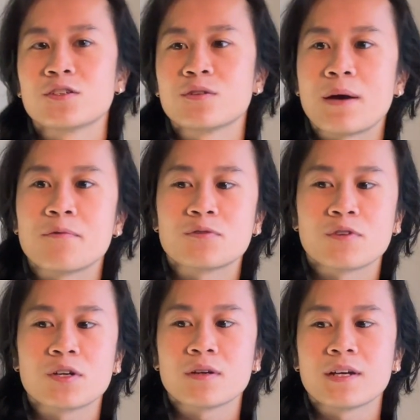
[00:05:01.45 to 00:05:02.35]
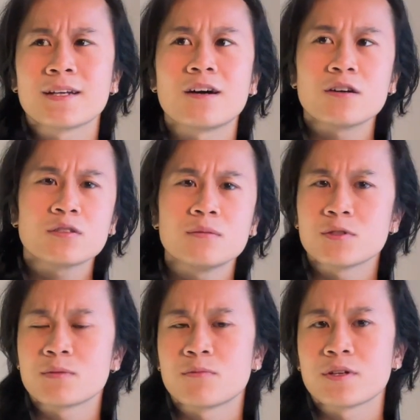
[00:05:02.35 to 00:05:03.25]
I was very, and also the
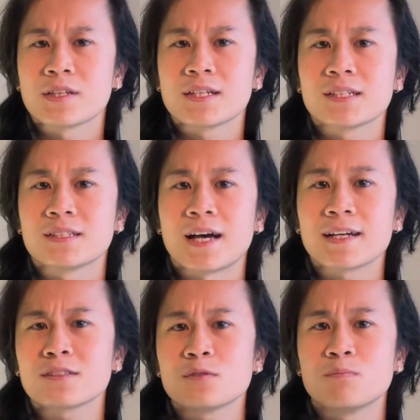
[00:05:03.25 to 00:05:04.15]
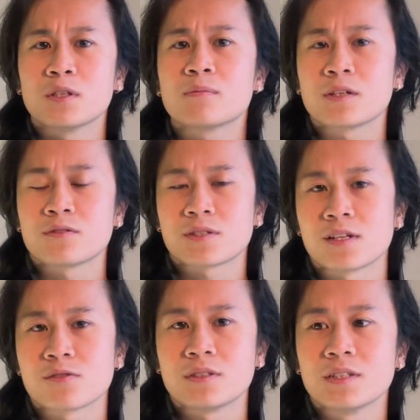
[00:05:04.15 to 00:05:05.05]
most important thing is I got to build my own
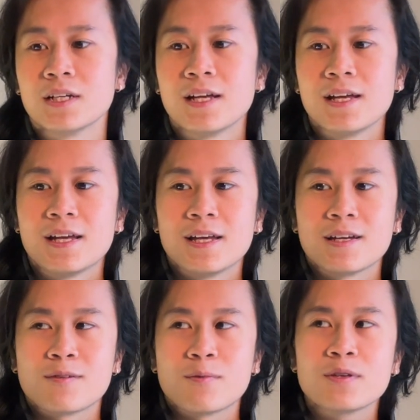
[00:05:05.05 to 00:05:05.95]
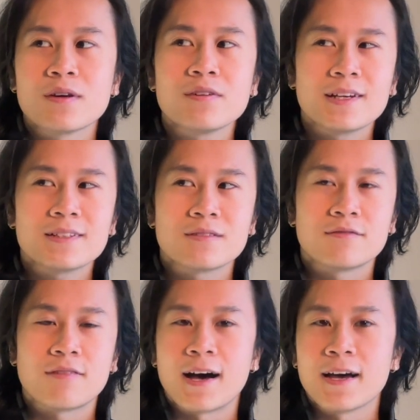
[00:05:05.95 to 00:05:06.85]
schedule. When you have a 9 to
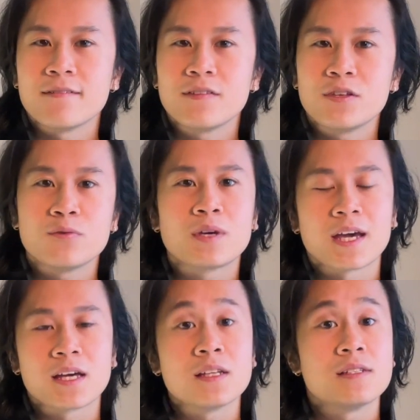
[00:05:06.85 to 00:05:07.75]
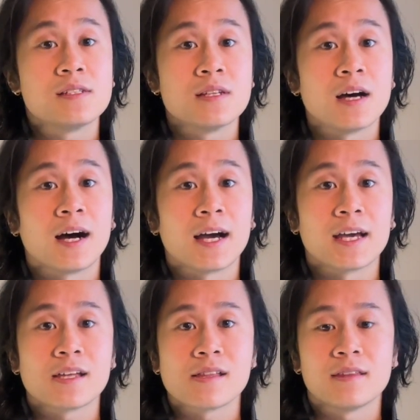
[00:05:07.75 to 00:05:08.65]
5, you can't
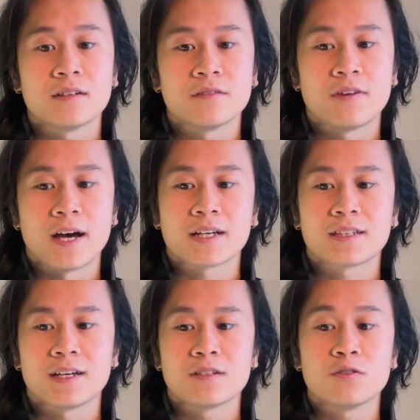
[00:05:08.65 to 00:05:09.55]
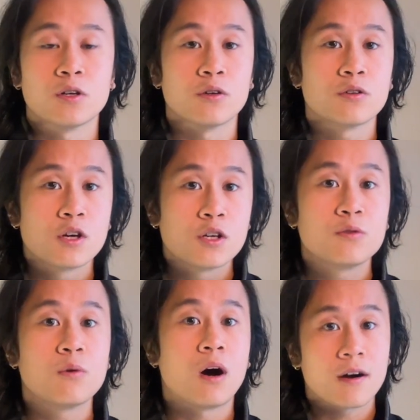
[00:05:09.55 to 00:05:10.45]
deny the fact that,
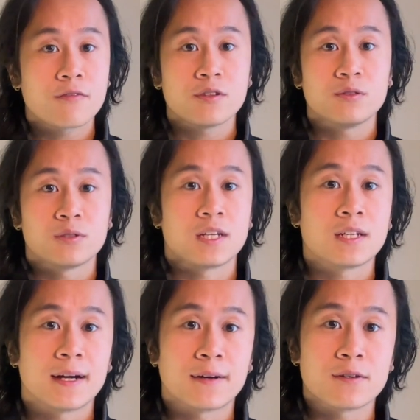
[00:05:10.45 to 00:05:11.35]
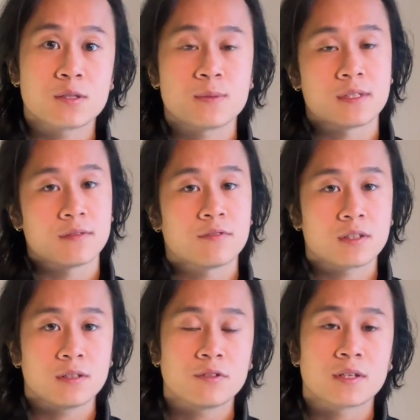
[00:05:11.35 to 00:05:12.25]
you offer those 8 hours
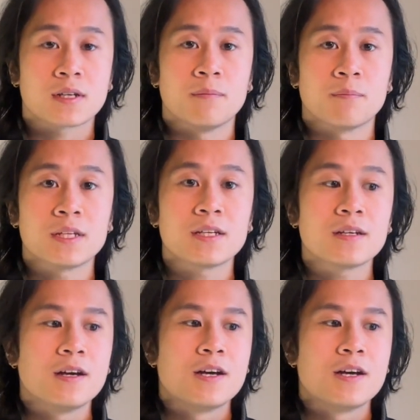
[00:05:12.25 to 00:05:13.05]
specifically for the company.